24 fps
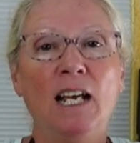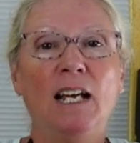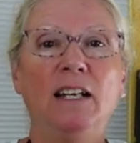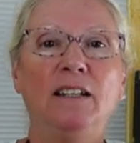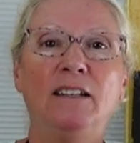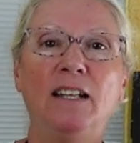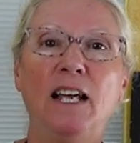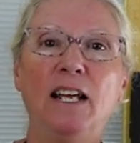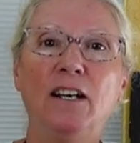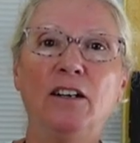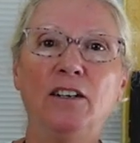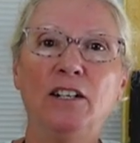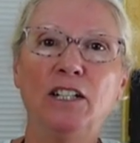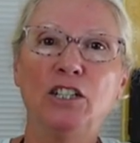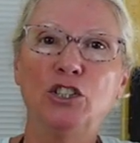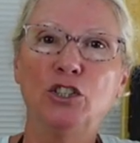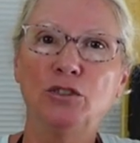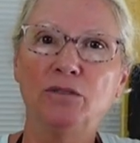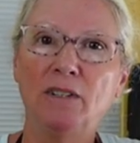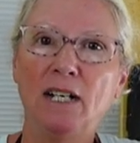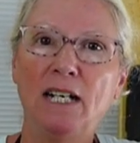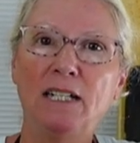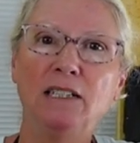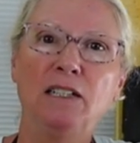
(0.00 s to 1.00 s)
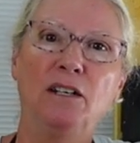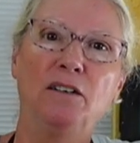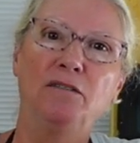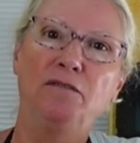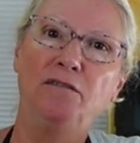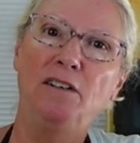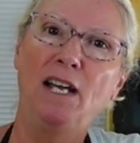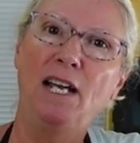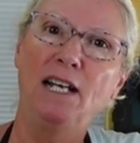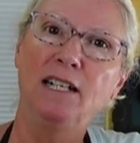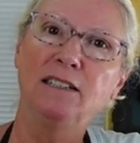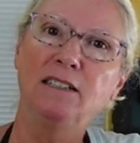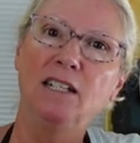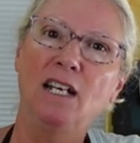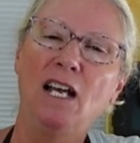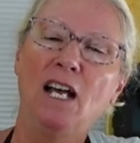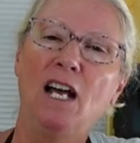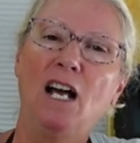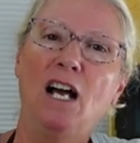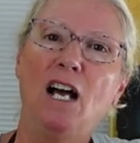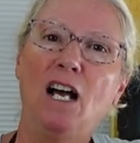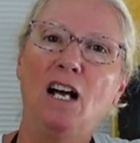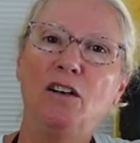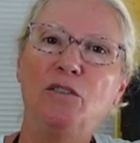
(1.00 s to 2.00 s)
they are in direct effect
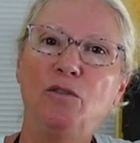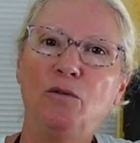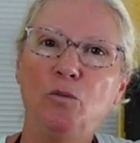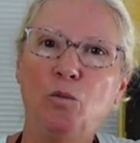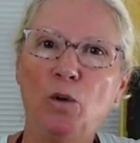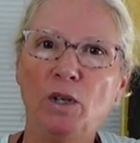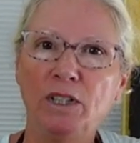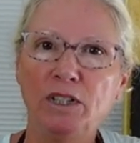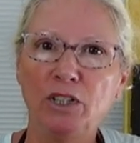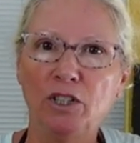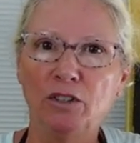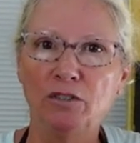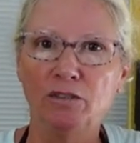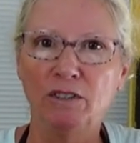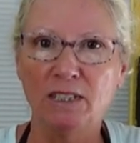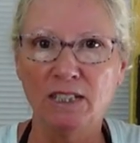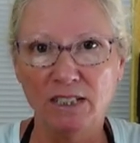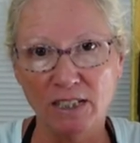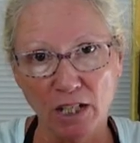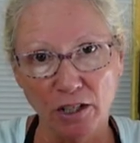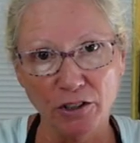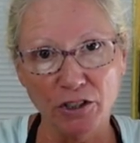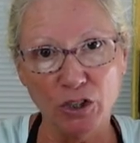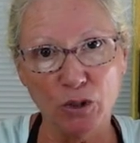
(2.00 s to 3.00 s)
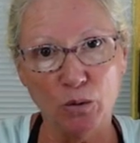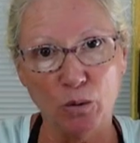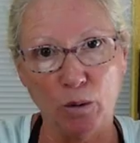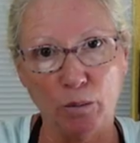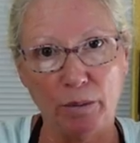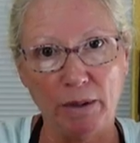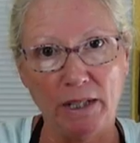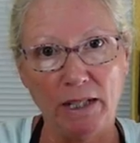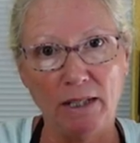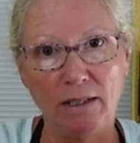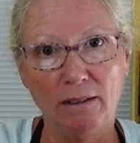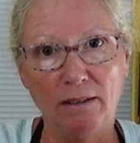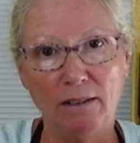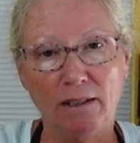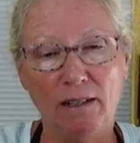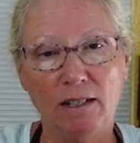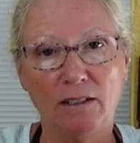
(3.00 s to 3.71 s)
of what your results will be.